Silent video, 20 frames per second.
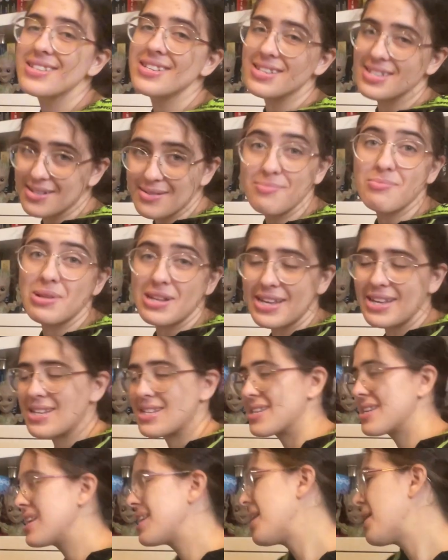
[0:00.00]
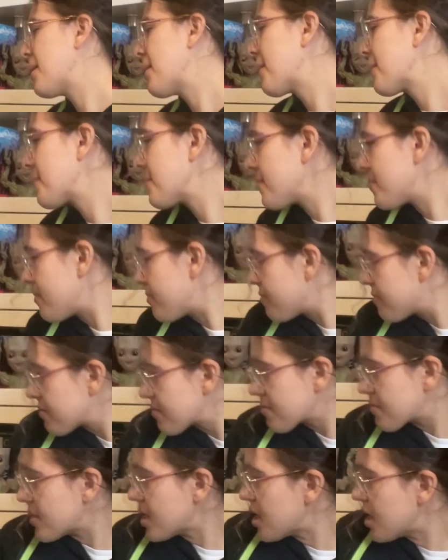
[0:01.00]
is complete.
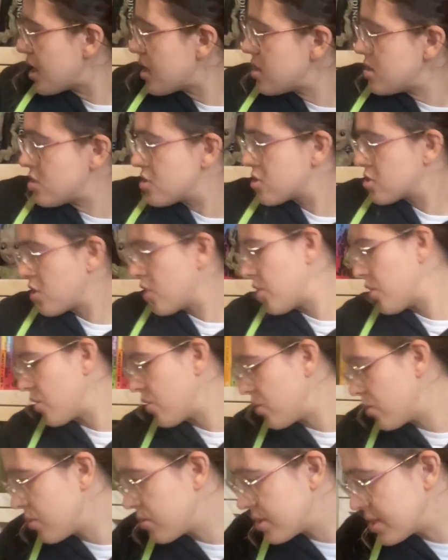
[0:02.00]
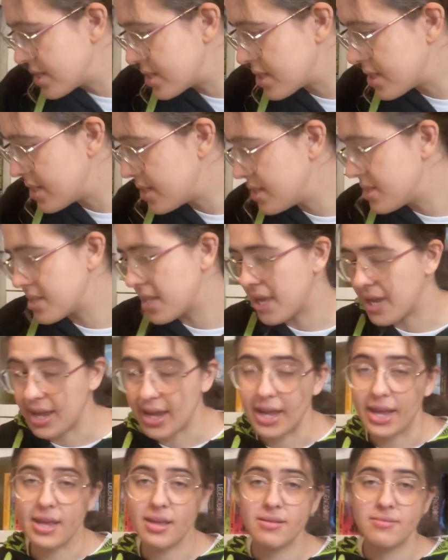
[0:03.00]
So this is
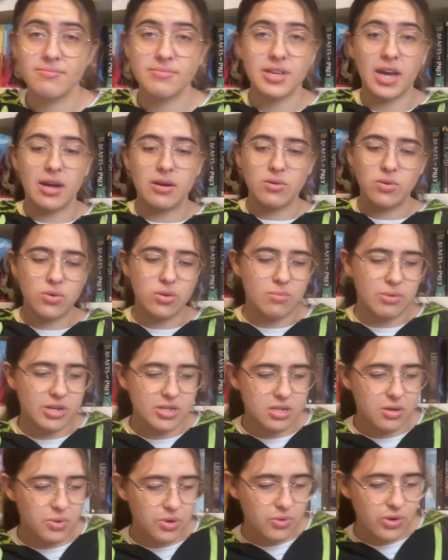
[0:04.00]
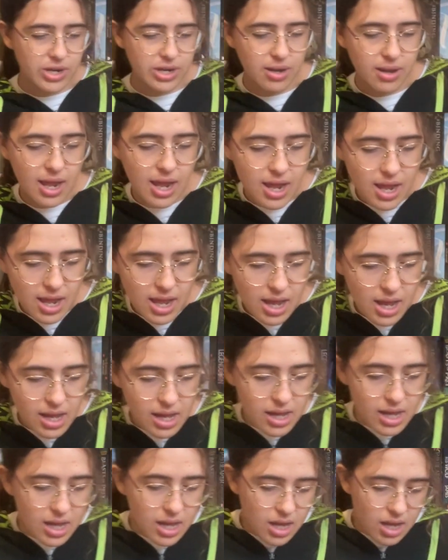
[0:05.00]
all the books I want to read.
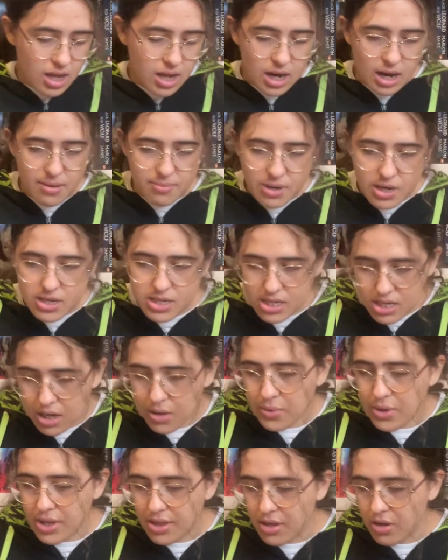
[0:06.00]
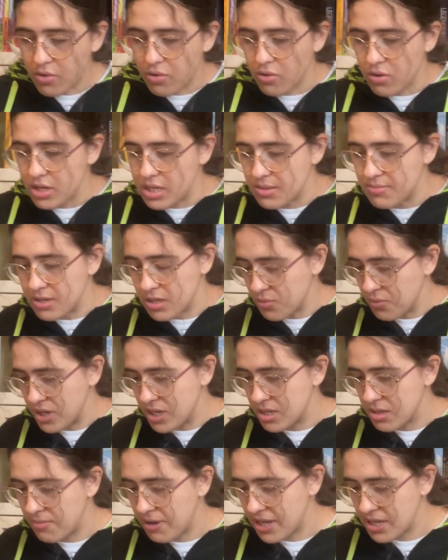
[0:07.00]
I'm going to start with the Christmas
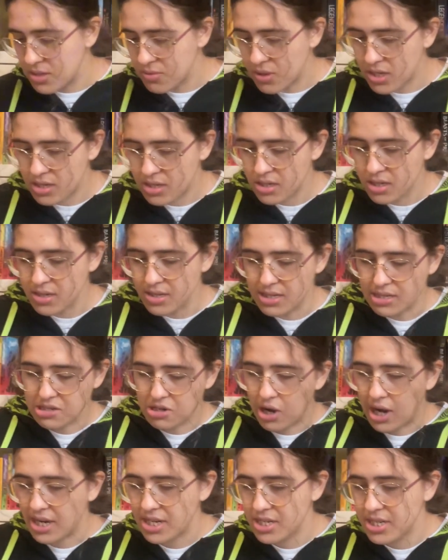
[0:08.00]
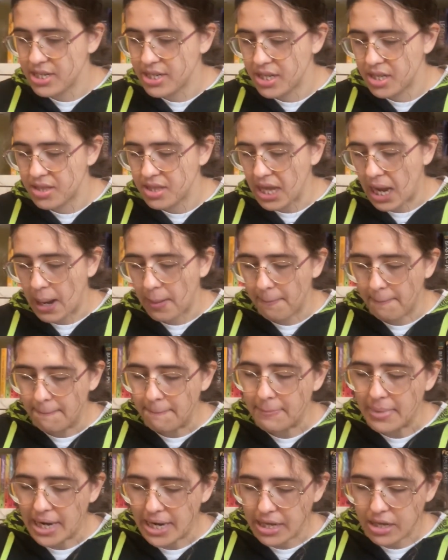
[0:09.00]
winter based ones because there's not actually that
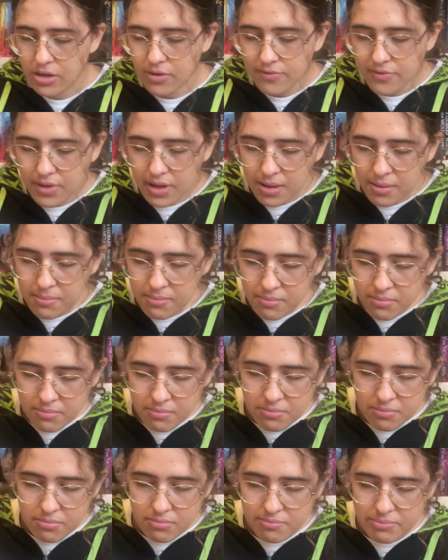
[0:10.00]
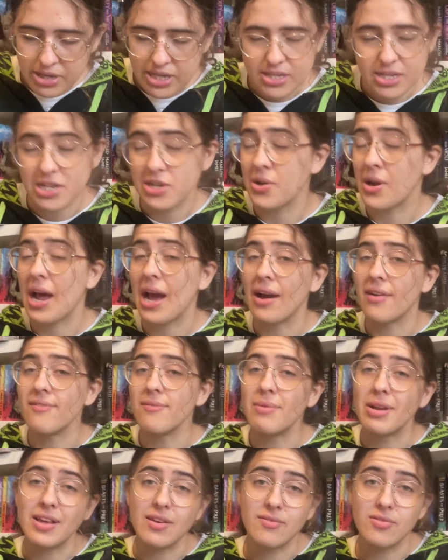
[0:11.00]
many of them because I don't have
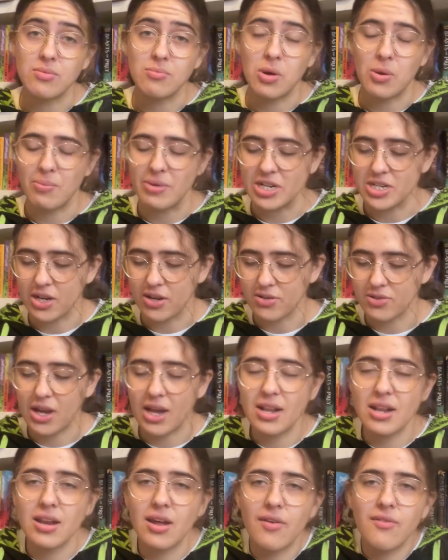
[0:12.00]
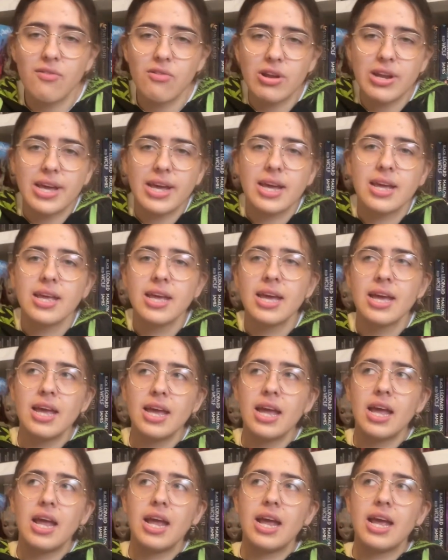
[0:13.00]
many of them on my shelves. I love reading
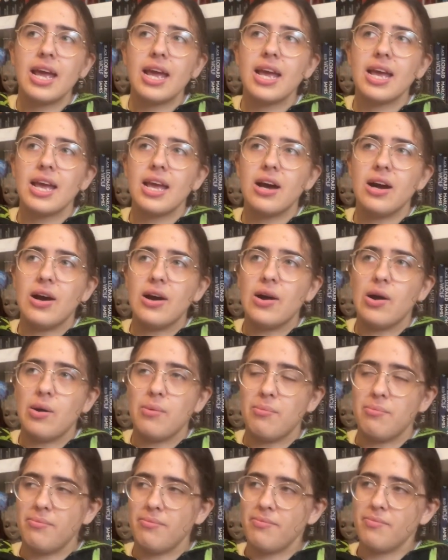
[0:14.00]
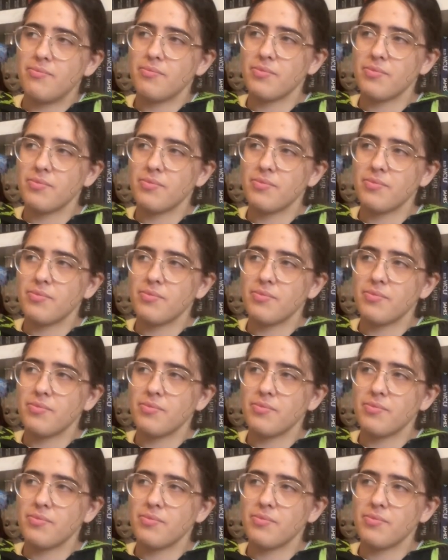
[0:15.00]
in